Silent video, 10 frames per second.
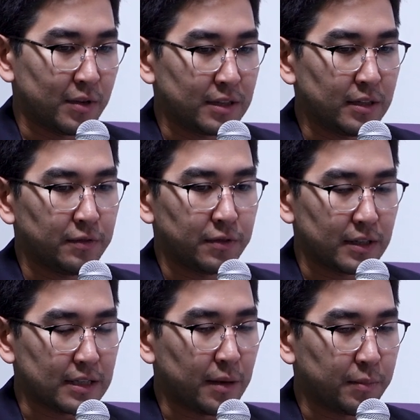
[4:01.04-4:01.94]
Brazil, for
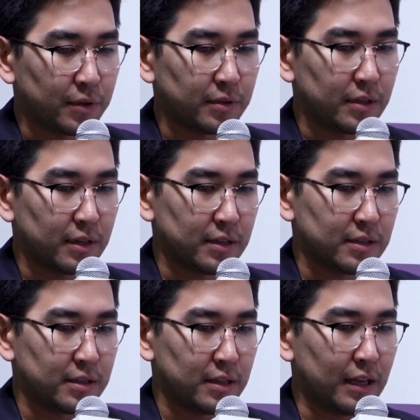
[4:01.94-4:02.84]
example,
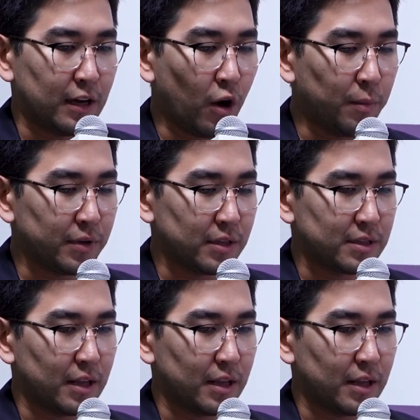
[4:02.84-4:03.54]
is the companies